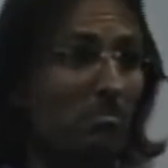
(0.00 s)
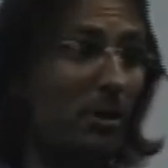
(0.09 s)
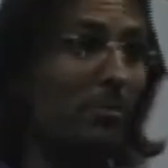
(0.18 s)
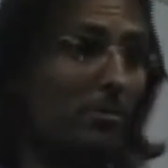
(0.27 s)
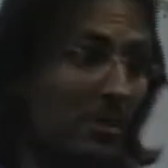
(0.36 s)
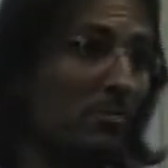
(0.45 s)

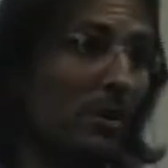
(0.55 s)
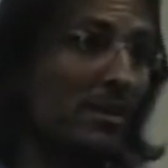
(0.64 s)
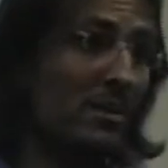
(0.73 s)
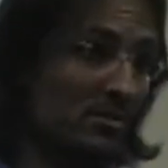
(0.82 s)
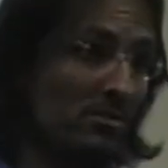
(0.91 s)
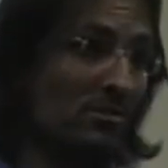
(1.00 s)
probably
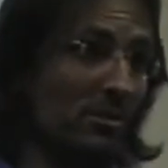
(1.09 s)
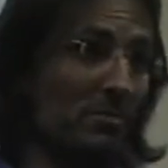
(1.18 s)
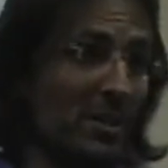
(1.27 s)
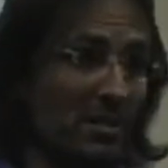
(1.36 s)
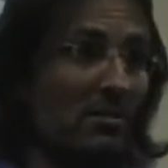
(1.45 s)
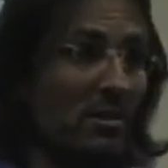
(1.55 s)
whether he's your
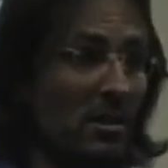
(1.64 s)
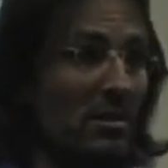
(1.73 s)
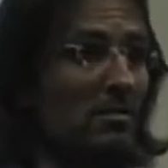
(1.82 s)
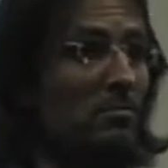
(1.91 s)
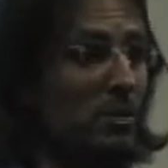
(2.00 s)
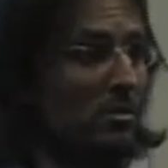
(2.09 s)
soulmate or not,
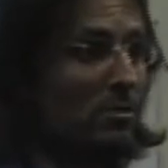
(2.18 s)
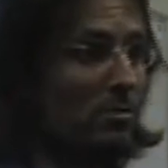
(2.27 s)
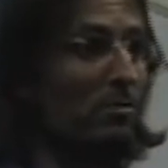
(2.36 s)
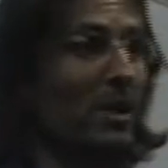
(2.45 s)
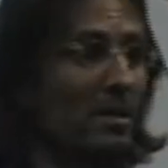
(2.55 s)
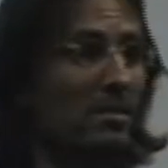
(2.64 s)
but you will
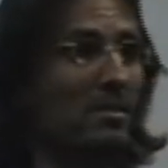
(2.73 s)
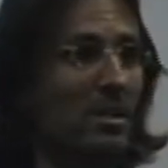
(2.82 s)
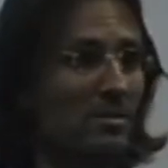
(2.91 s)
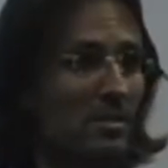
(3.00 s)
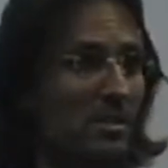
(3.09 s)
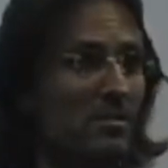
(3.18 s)

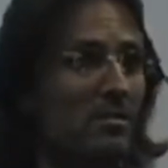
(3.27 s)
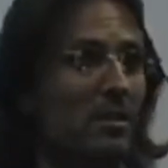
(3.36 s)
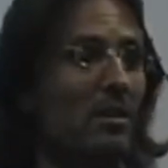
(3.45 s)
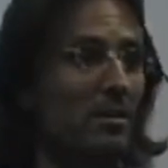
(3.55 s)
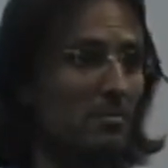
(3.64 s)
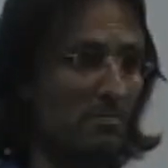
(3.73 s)
recognize it in
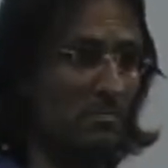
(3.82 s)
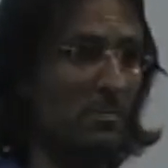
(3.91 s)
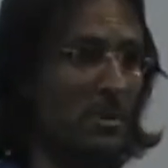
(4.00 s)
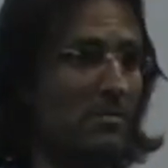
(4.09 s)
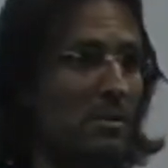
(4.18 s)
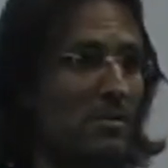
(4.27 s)
time
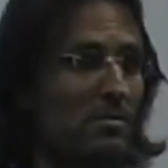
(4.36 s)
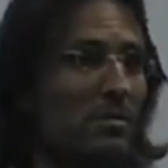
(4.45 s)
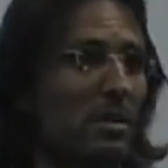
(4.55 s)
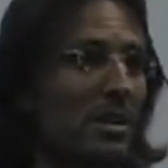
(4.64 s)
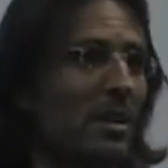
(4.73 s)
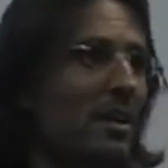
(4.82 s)
whether it is or
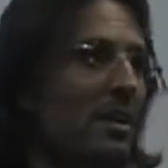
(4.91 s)
not.